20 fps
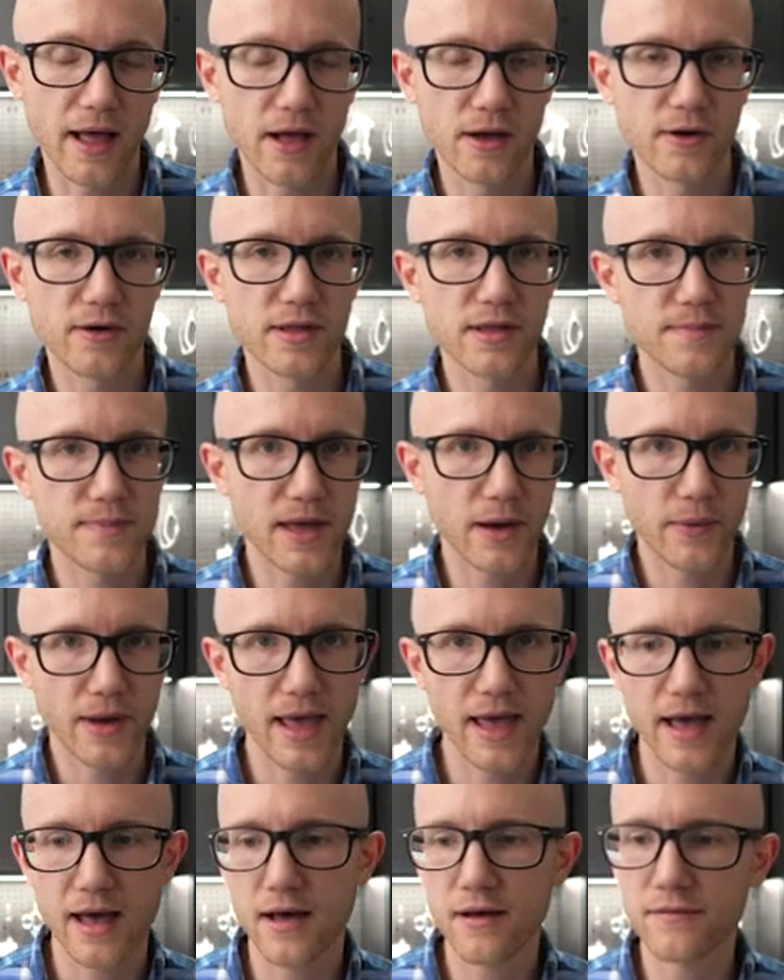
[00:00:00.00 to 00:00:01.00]
algorithm that we
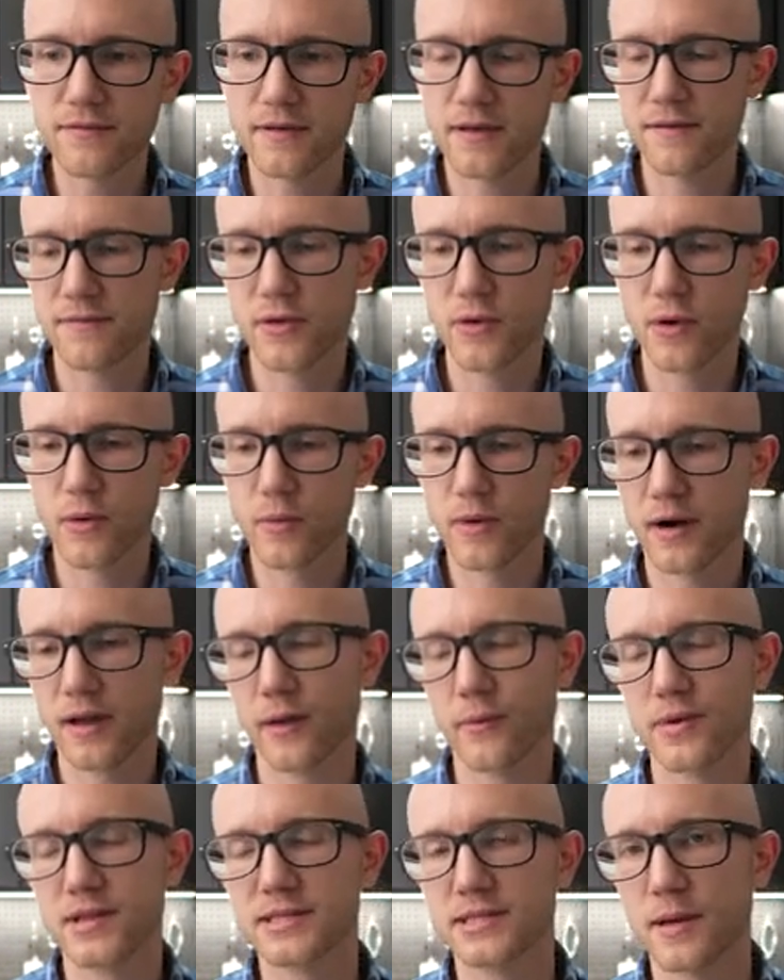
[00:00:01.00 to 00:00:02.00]
have, if you are
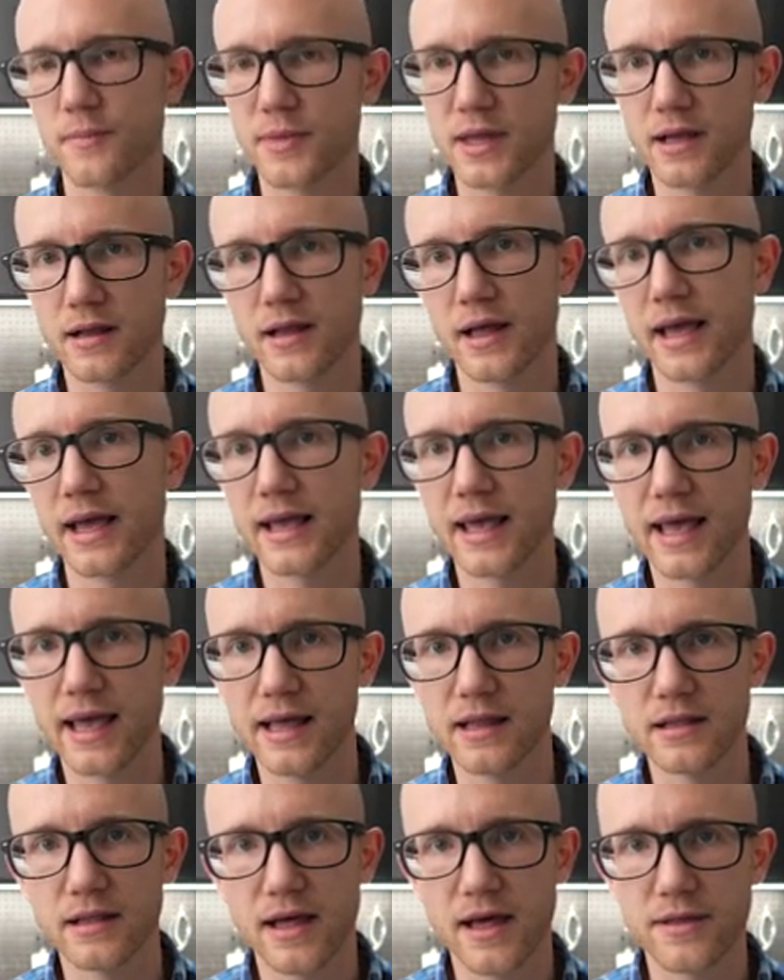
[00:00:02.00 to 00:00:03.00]
working with something like
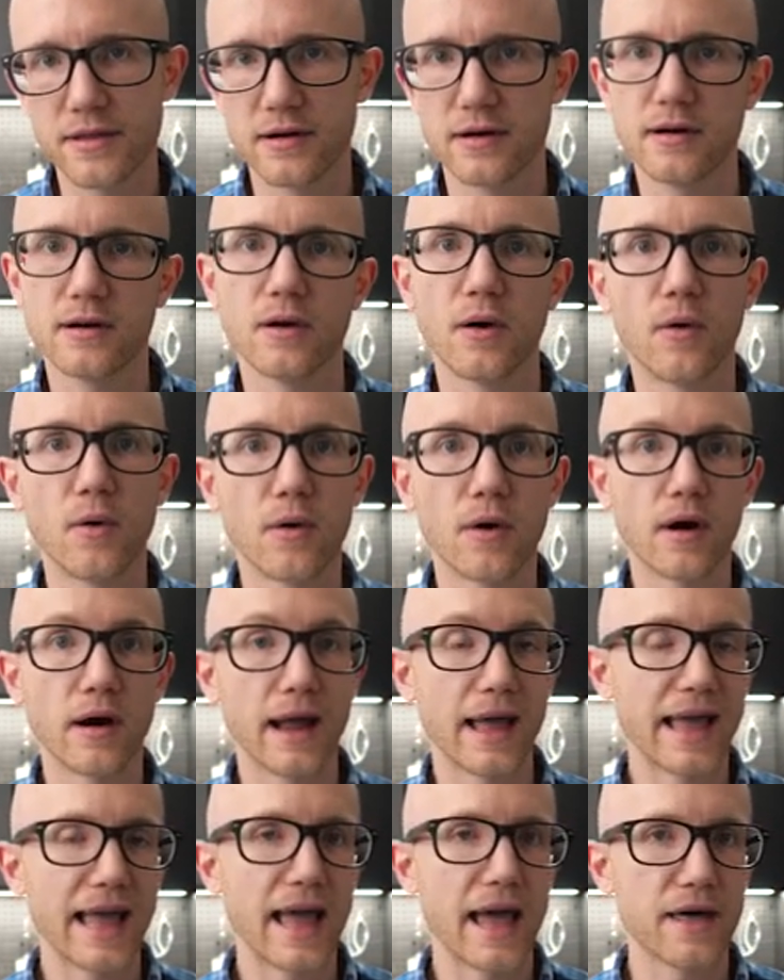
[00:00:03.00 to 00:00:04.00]
a leather or
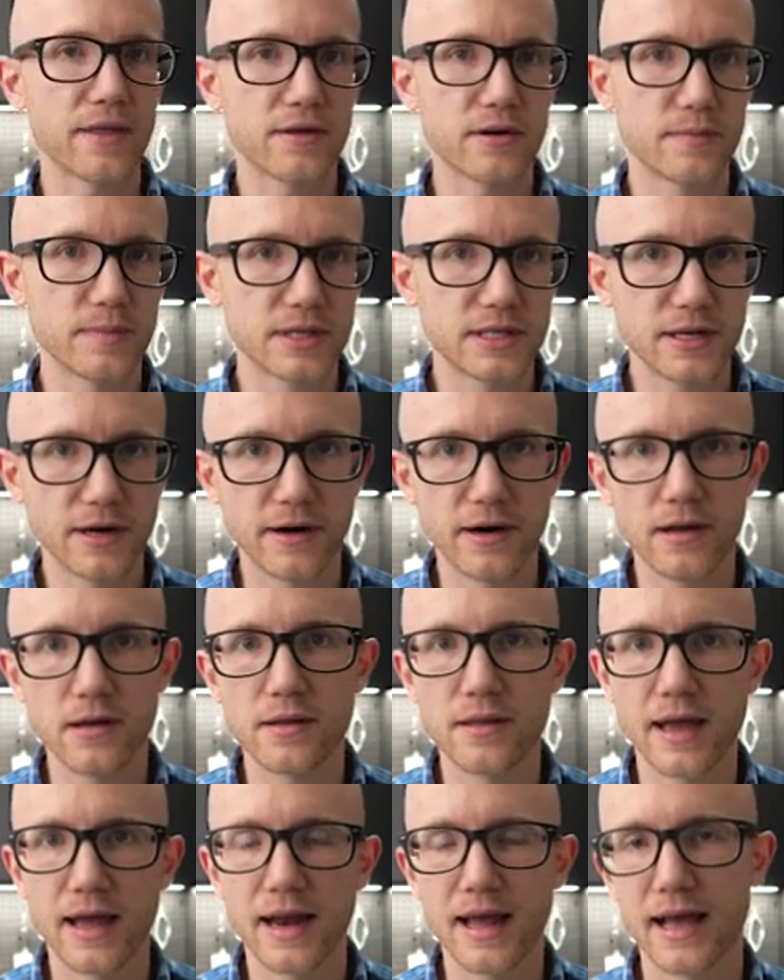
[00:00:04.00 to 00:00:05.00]
a heather
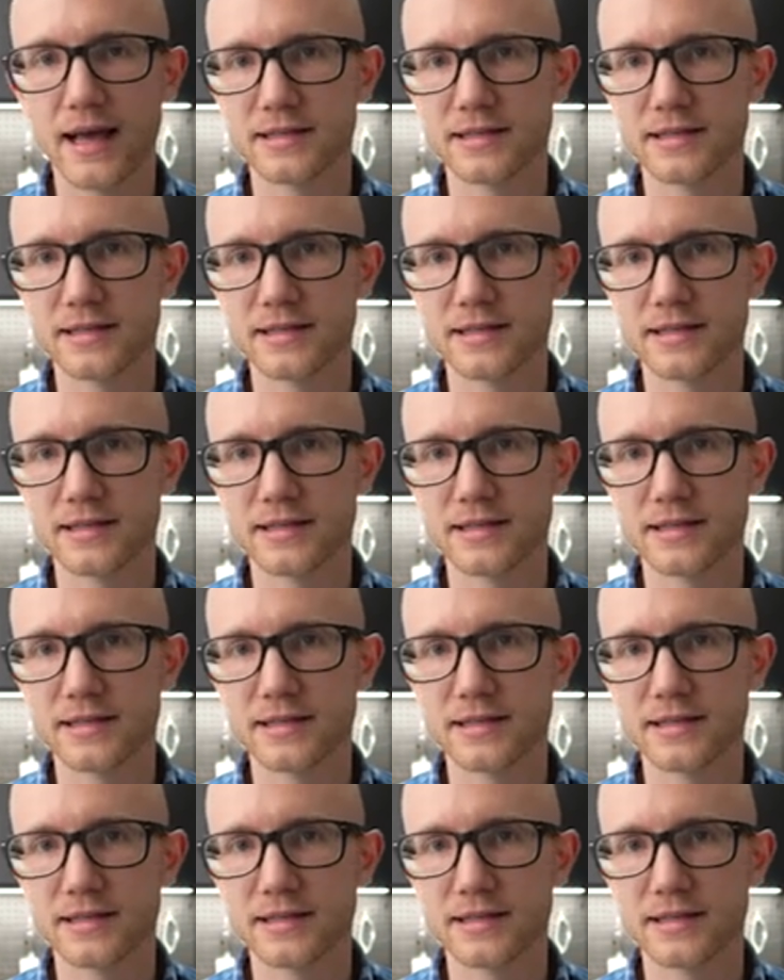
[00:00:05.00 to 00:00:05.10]
material that